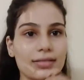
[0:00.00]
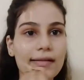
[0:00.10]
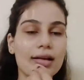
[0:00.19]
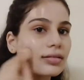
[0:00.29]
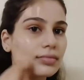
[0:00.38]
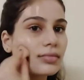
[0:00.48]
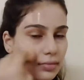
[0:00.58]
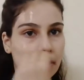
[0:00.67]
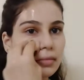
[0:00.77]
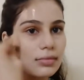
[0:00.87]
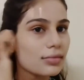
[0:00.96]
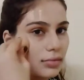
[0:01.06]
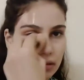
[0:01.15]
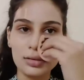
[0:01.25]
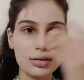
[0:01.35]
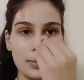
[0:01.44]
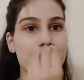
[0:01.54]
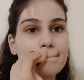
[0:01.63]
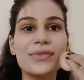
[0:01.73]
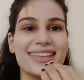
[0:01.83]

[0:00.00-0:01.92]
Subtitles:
it with the Beauty Blender.